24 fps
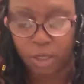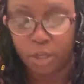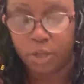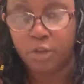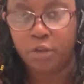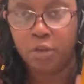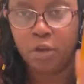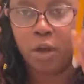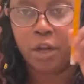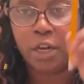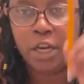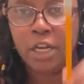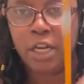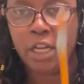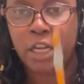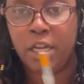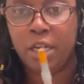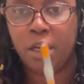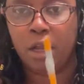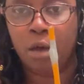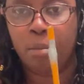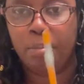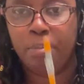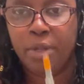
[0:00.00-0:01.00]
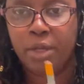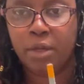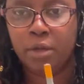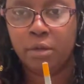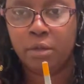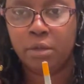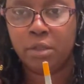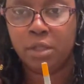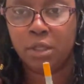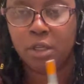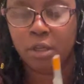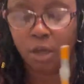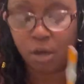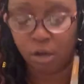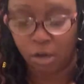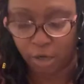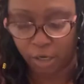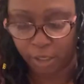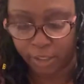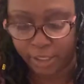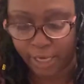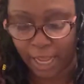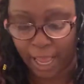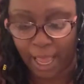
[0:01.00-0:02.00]
You're going to need a pencil
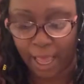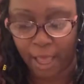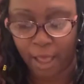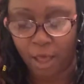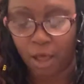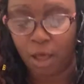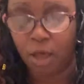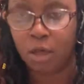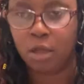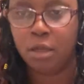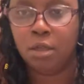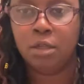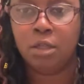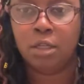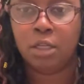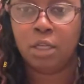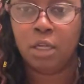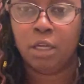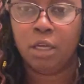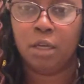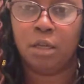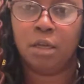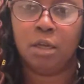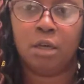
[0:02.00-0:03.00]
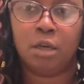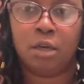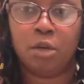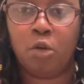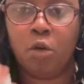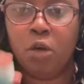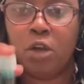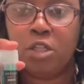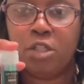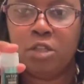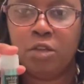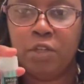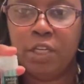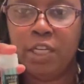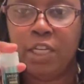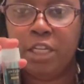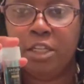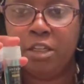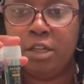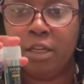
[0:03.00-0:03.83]
or a dowel. Of course, you need your